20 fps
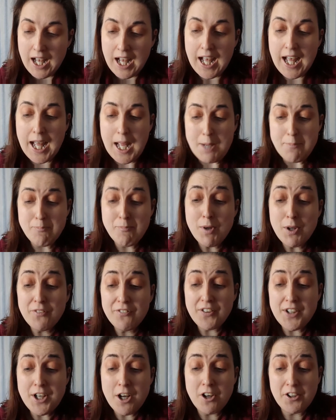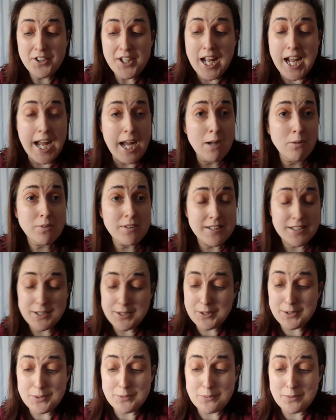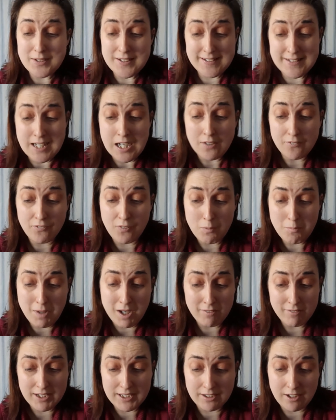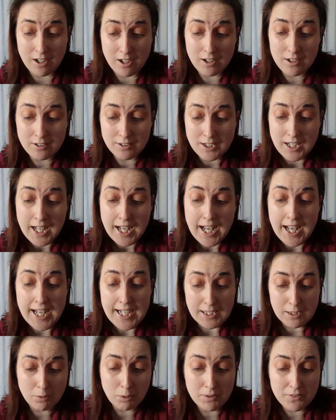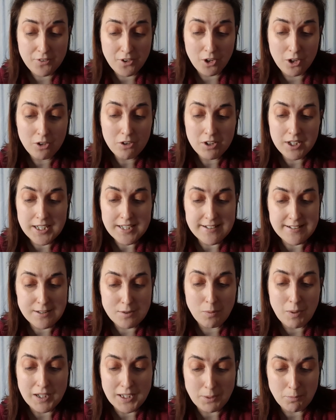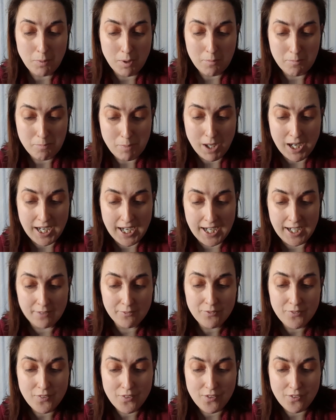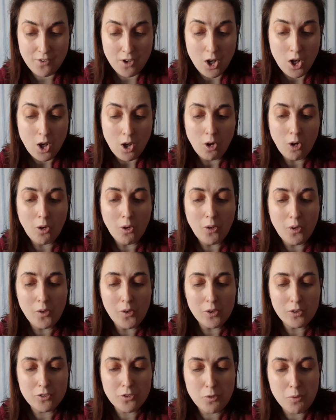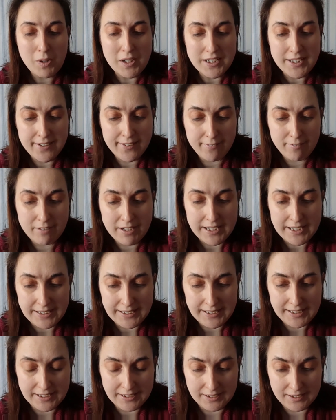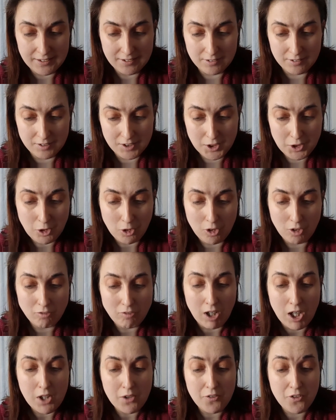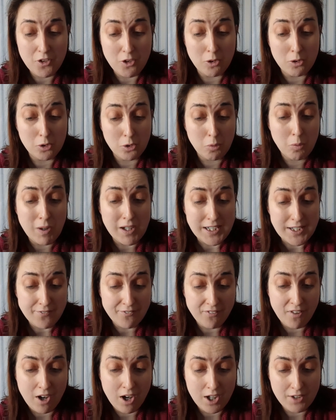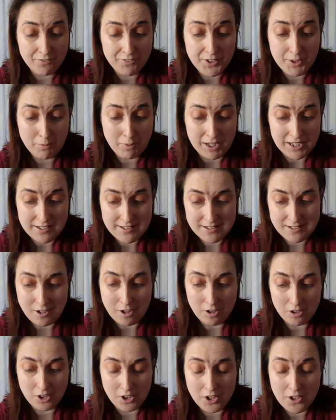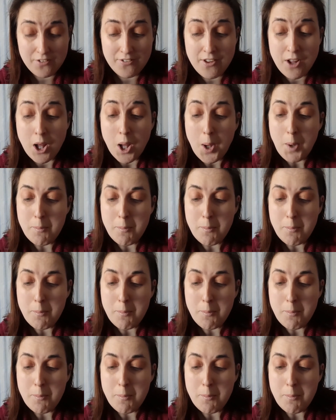Uh, moving on now to South America. Ecuador is twenty-one pounds or twenty-three euros or twenty-five U S dollars.